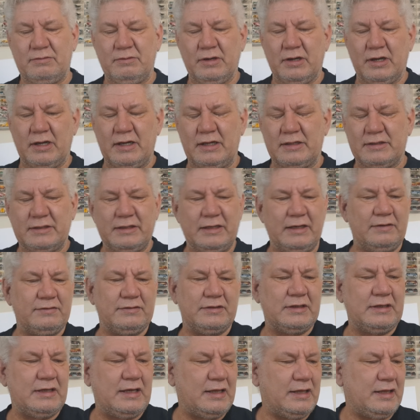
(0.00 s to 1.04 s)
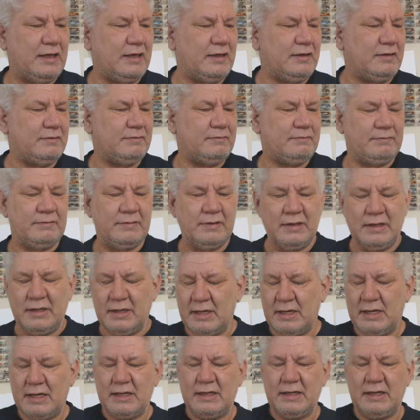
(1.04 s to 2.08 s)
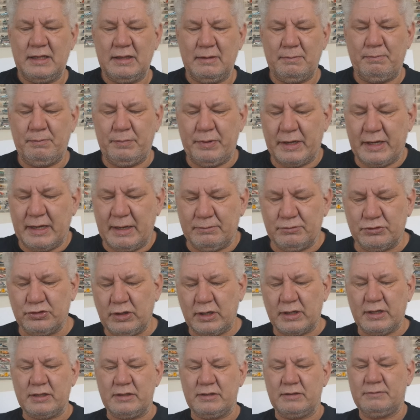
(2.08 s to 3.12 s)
we've got ourselves another pickup truck,